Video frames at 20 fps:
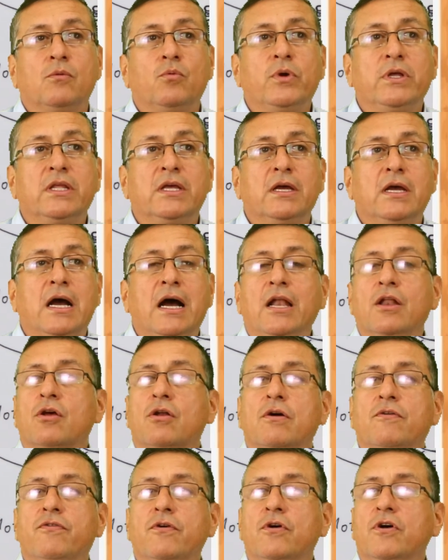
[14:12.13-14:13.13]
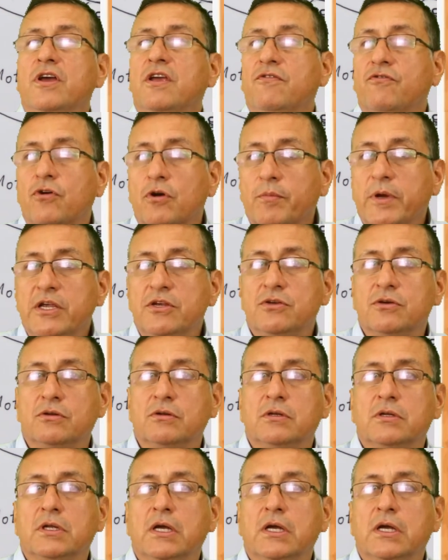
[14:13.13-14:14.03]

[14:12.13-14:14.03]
with uh, a lot of uh, information,